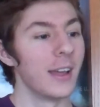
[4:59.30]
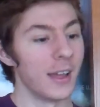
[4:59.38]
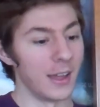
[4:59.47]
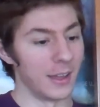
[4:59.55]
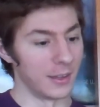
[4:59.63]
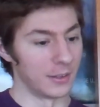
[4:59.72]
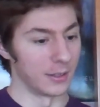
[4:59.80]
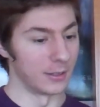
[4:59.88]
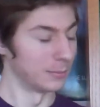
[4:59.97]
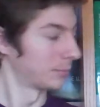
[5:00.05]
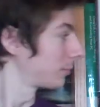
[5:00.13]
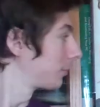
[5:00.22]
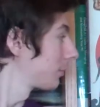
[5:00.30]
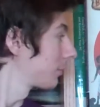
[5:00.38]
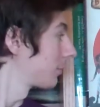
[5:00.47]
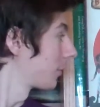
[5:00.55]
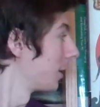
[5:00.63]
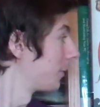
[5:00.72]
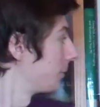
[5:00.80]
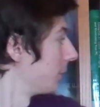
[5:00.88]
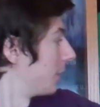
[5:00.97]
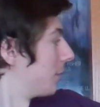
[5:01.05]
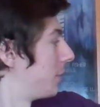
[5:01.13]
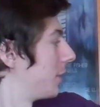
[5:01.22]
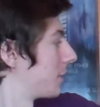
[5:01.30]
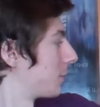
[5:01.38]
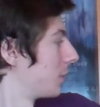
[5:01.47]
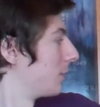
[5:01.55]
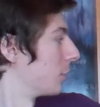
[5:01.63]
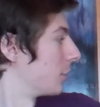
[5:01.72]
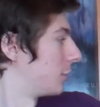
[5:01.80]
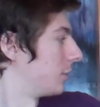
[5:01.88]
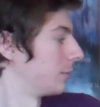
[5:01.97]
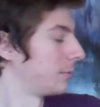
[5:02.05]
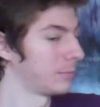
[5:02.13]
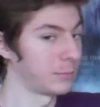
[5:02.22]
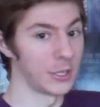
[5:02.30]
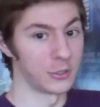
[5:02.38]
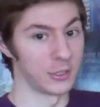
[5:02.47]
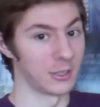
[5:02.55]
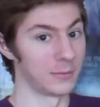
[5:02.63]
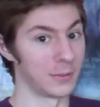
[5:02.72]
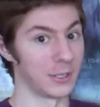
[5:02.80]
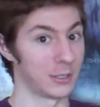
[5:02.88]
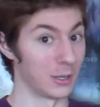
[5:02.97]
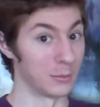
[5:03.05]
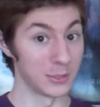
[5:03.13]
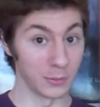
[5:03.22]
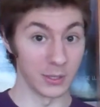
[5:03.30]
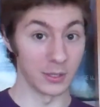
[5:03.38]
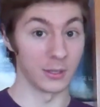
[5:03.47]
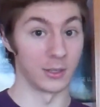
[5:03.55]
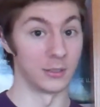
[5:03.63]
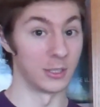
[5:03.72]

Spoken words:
And thankfully, the PS3 version of BioShock Infinite comes with a